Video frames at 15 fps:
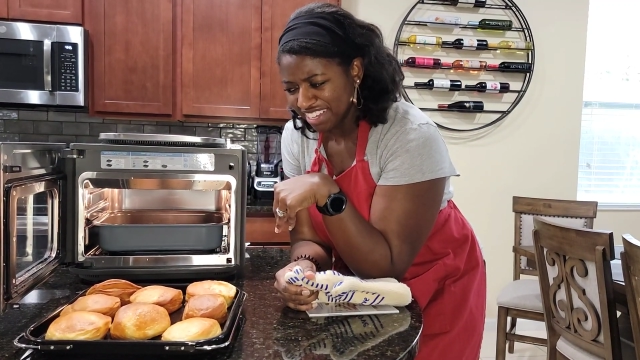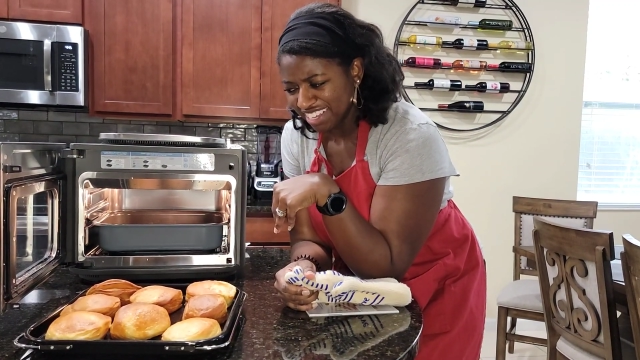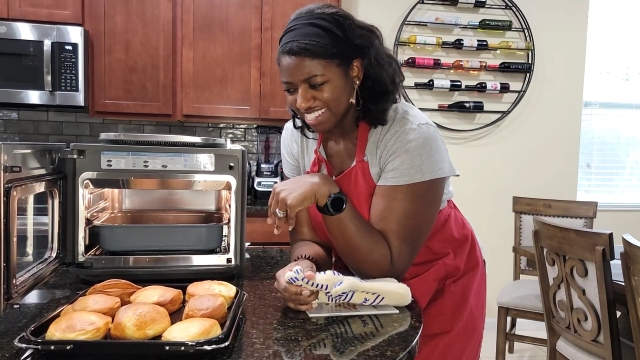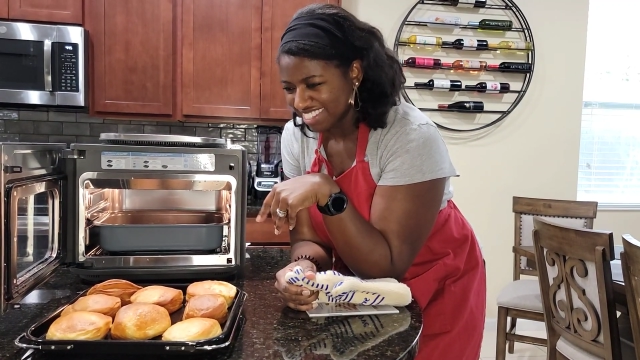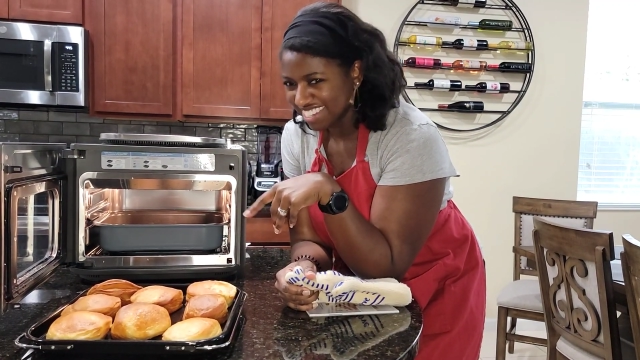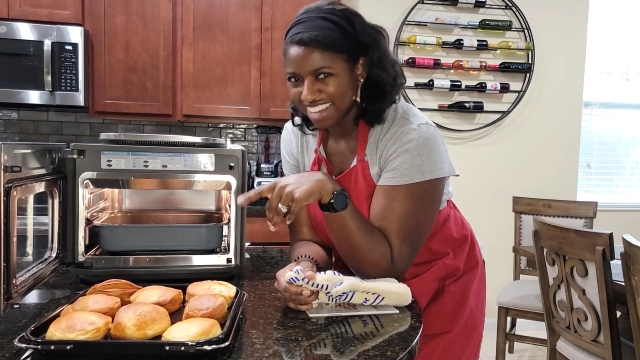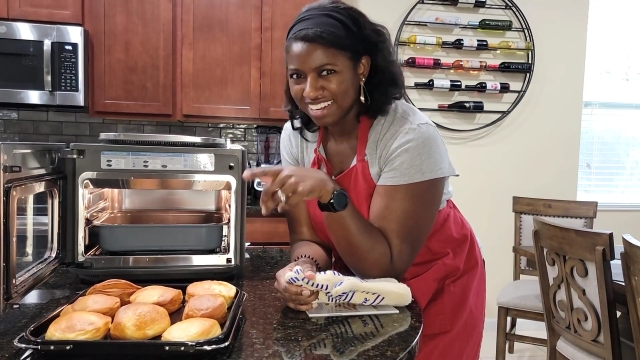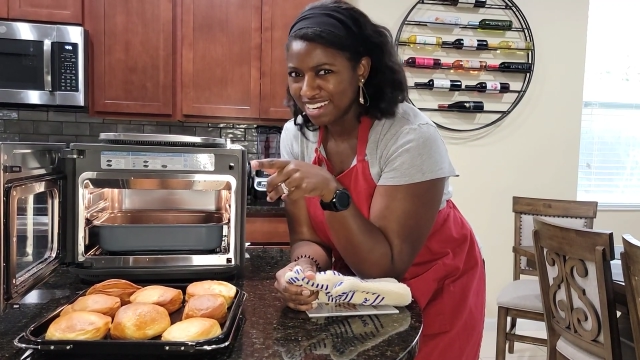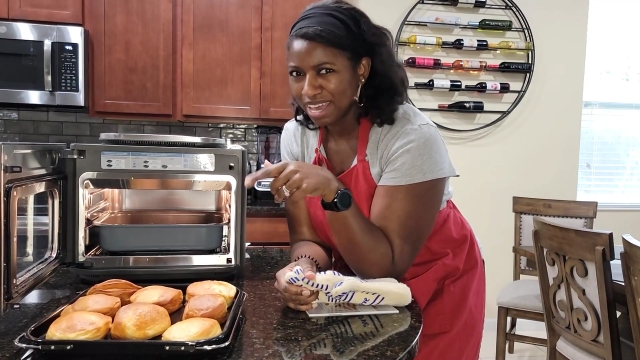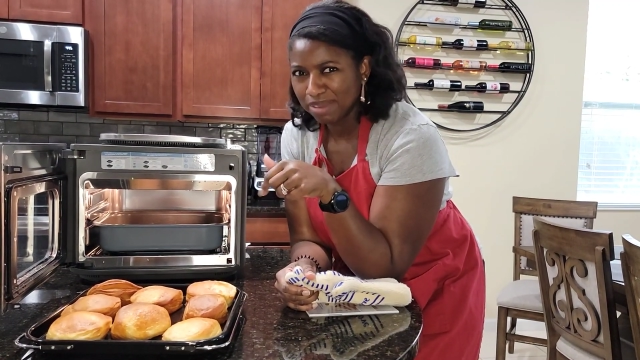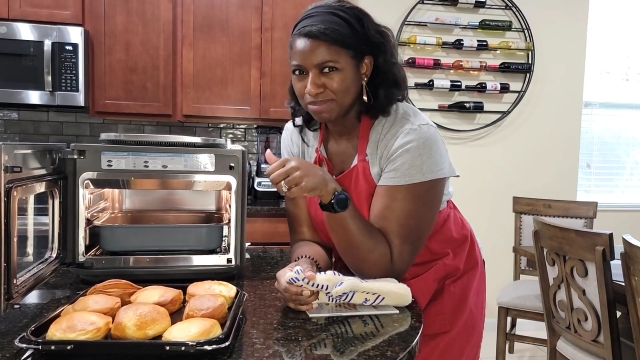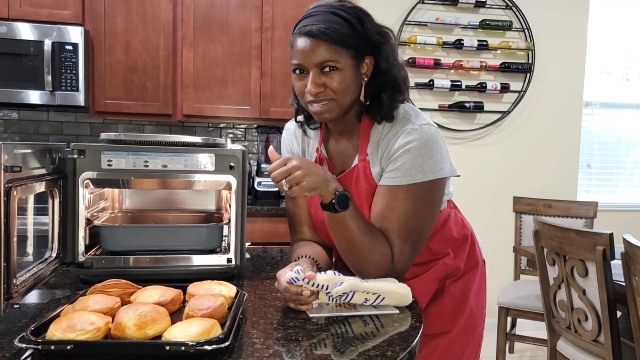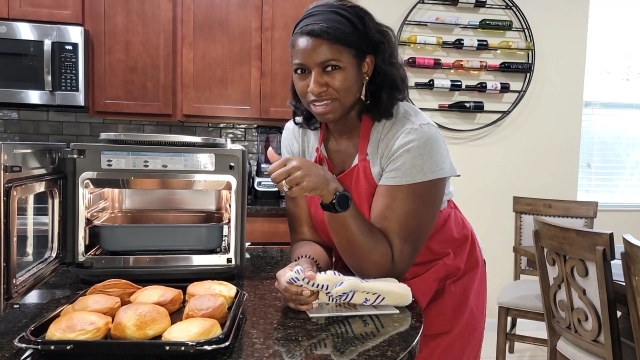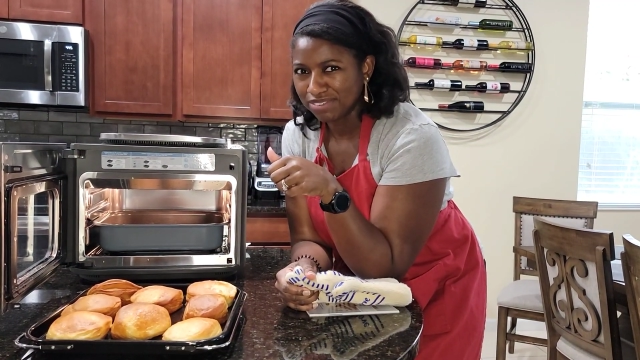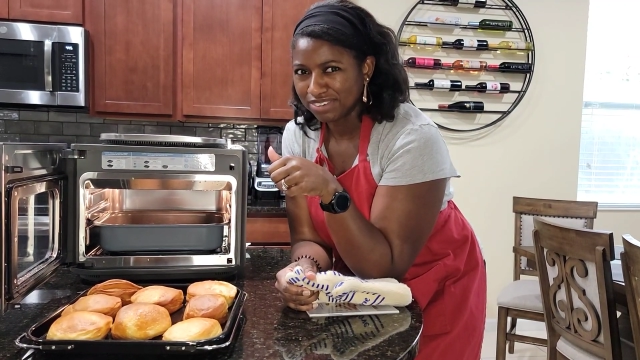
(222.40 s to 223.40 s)
it's not a time
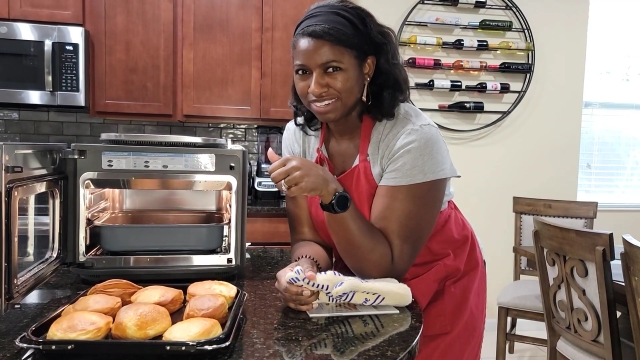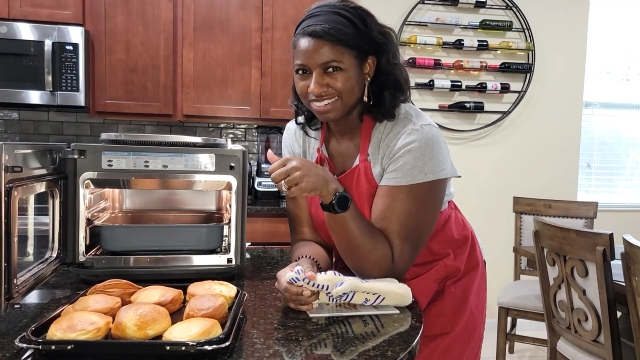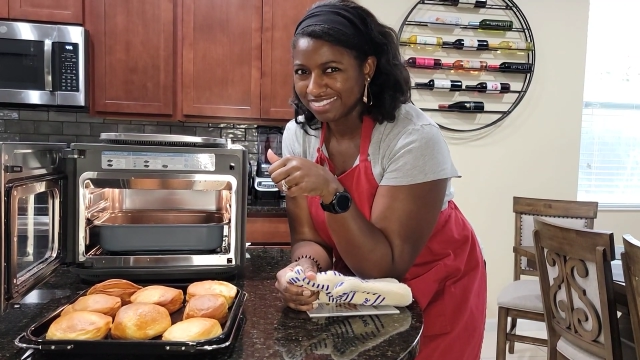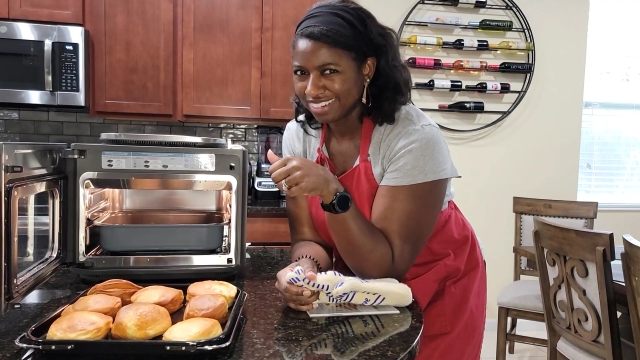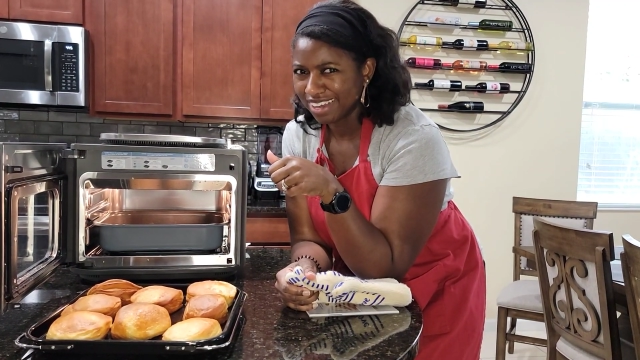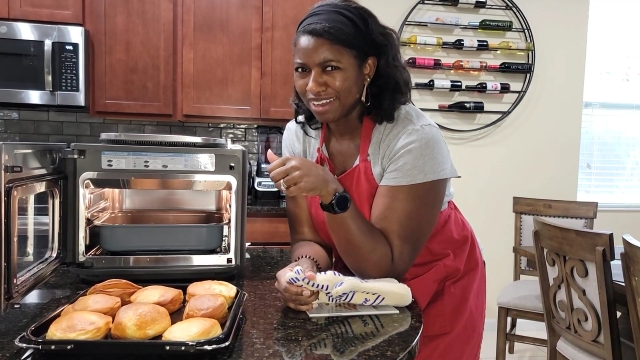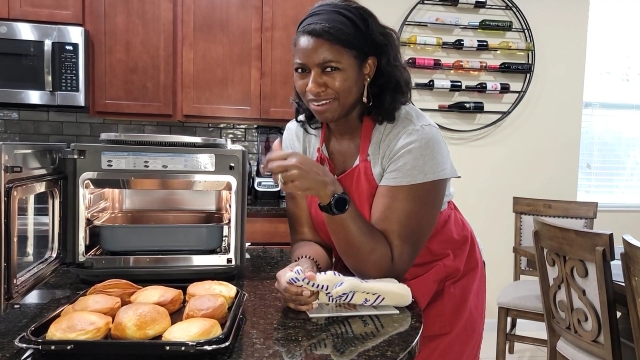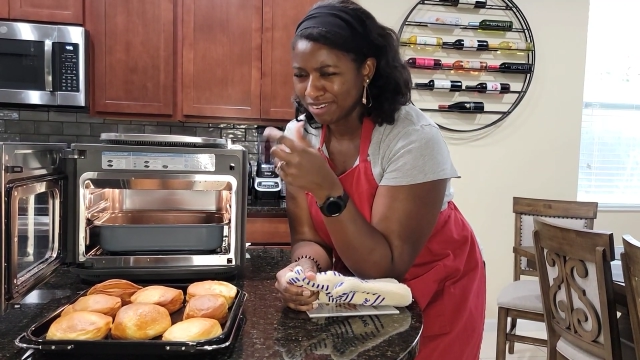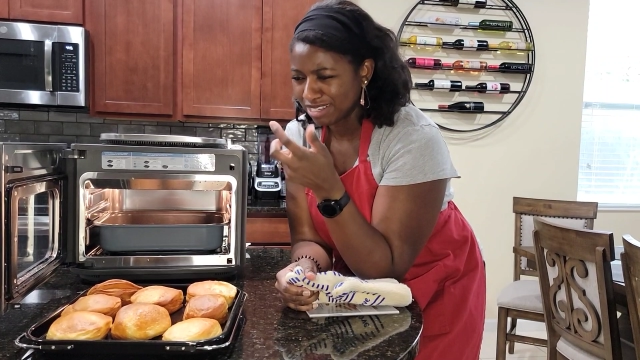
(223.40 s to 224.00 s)
saver. No,